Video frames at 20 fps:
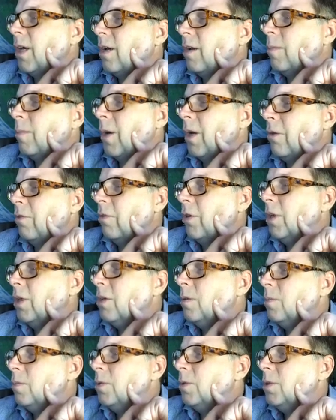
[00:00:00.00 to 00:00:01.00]
to my
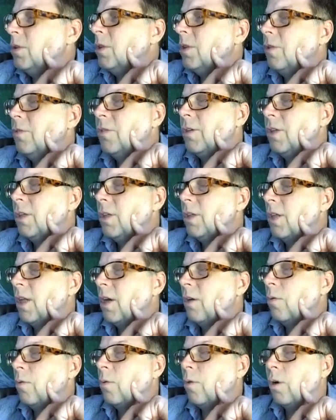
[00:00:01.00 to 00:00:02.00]
ribs, feeling that
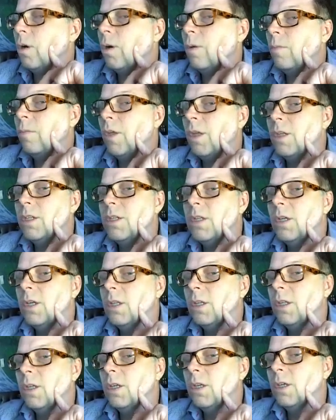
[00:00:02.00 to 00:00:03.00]
warm, that
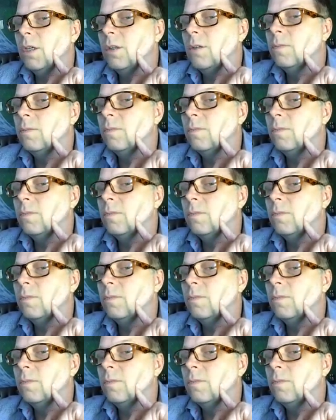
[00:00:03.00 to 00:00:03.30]
tingling.